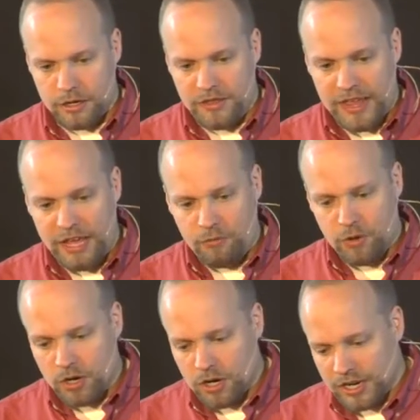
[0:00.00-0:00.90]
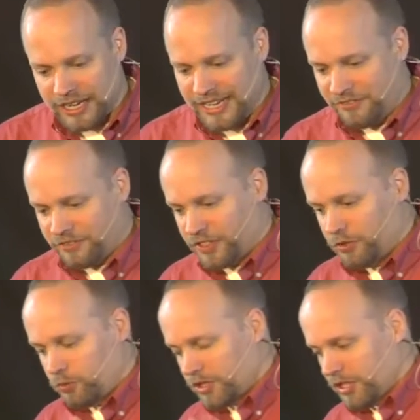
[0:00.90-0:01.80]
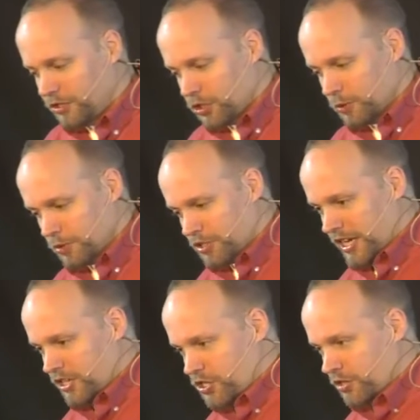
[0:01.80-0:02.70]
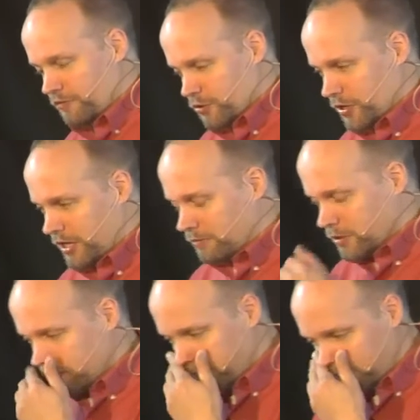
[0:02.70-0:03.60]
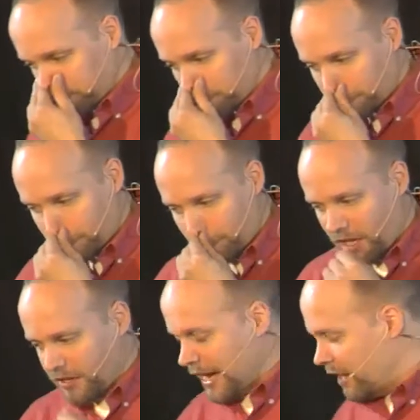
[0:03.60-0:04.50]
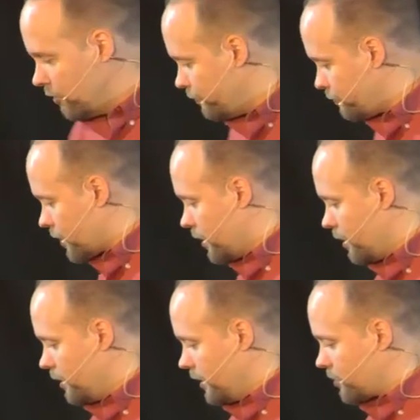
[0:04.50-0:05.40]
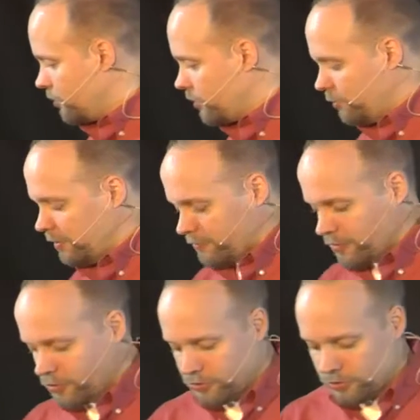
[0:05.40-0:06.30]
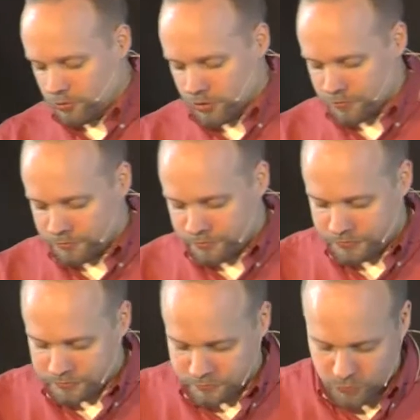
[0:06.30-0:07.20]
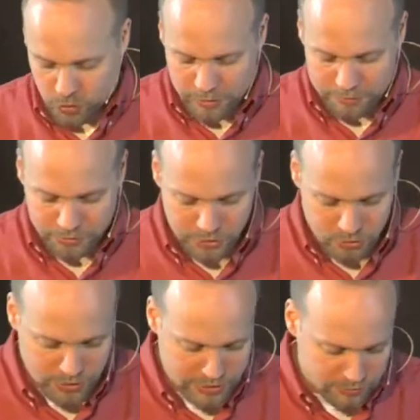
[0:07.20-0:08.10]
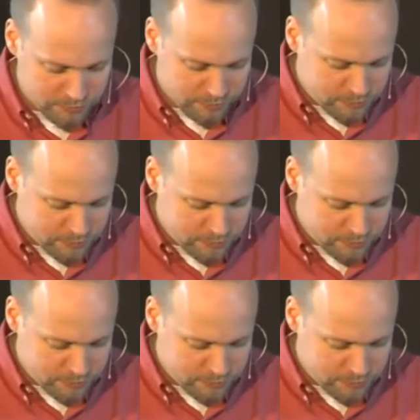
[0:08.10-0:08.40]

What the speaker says: They were gifted with the interpretation of dreams. Now, let's go a little bit further in the Word before I build this one out.